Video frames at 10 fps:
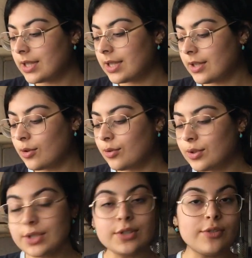it
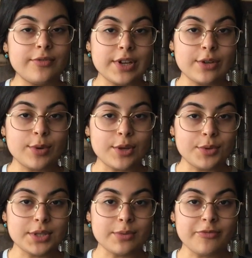goes very well with
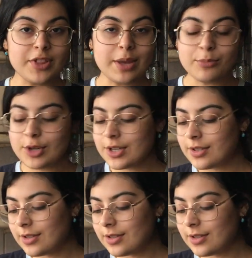some flatbread.